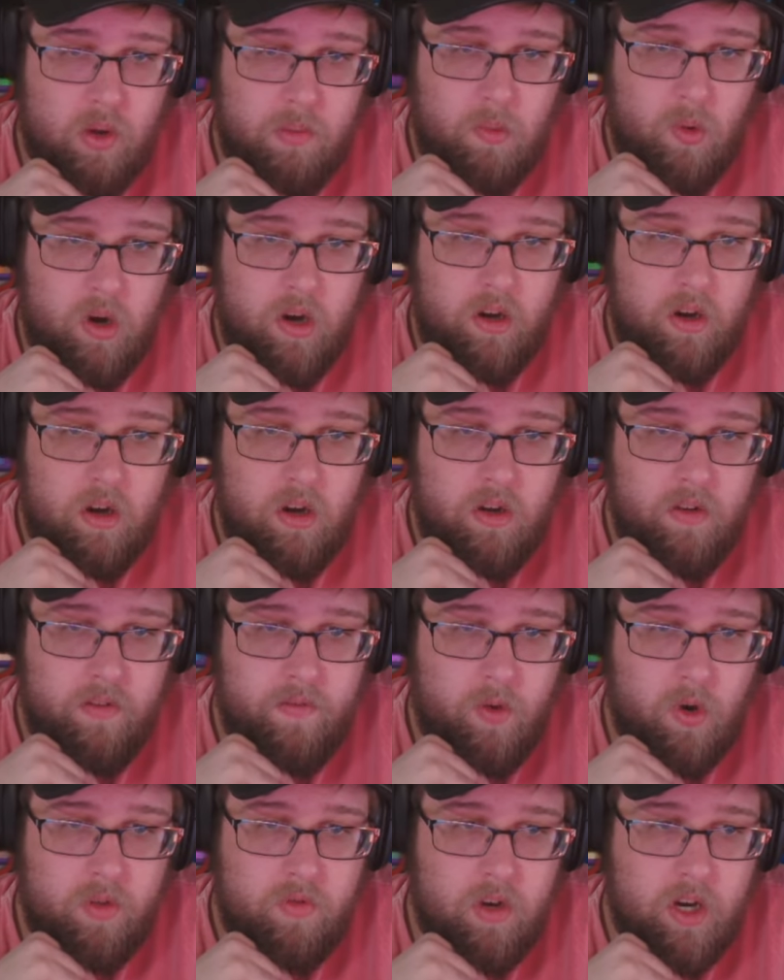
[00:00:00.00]
one more.
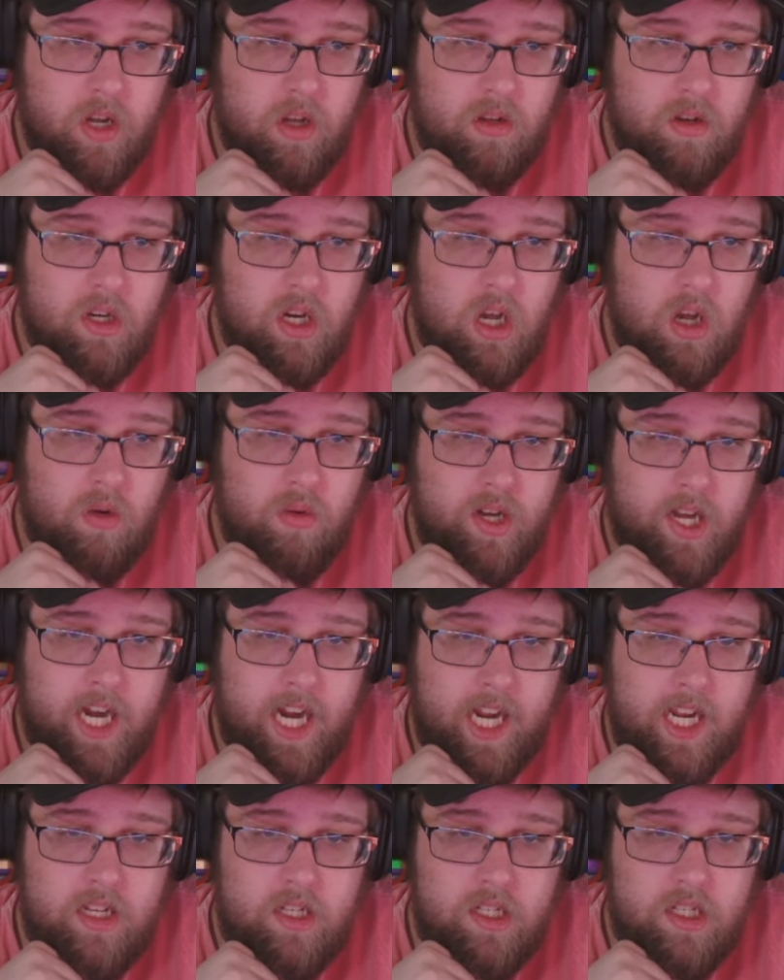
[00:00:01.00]
Fourth rail. No.
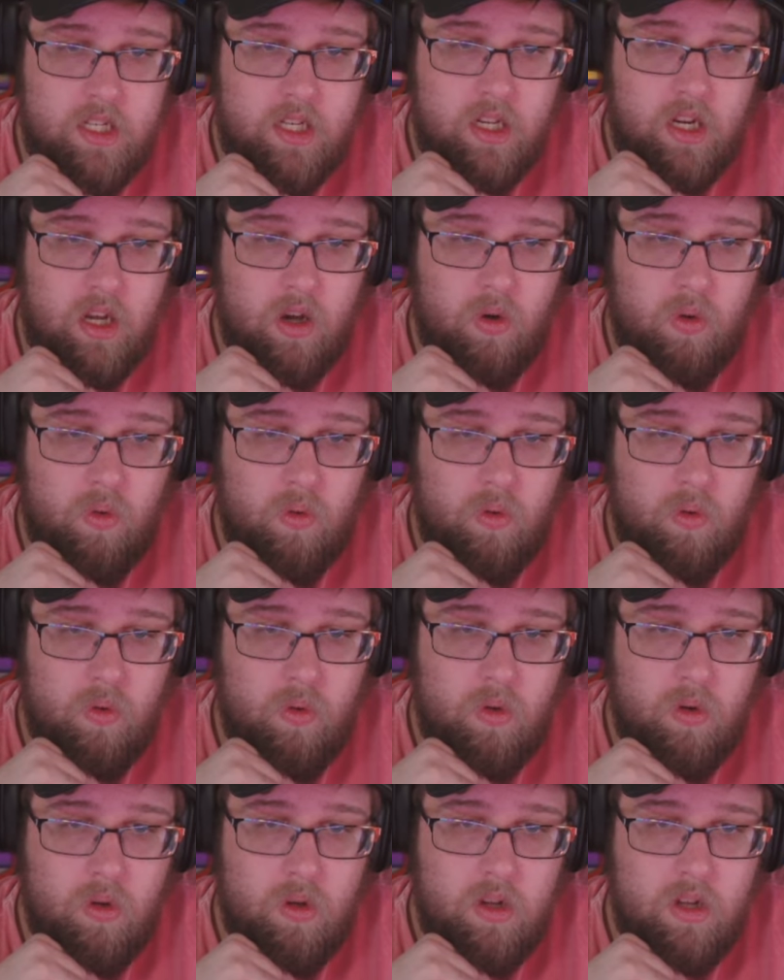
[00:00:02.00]
Kings. Oh.
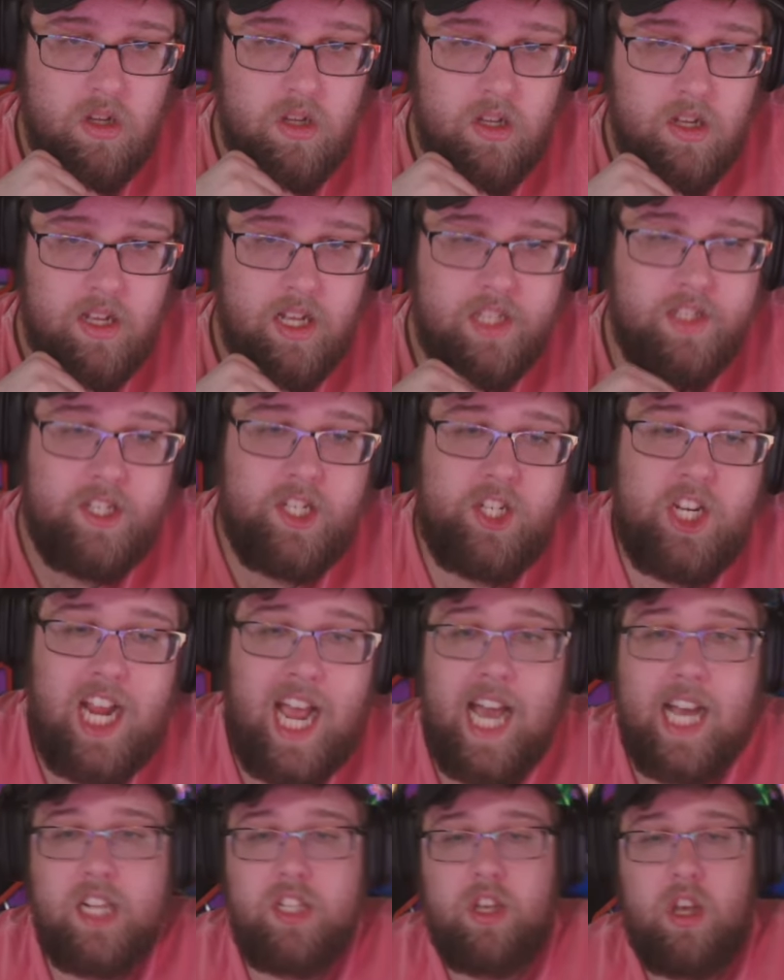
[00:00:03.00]
It's
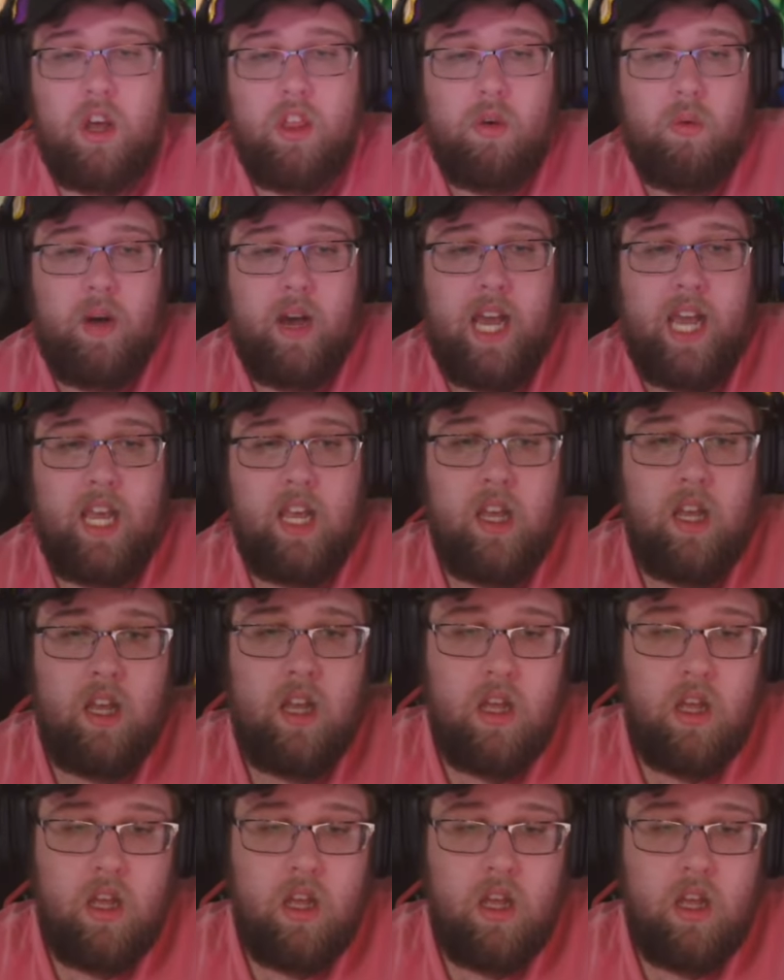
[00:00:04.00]
jacks all the way.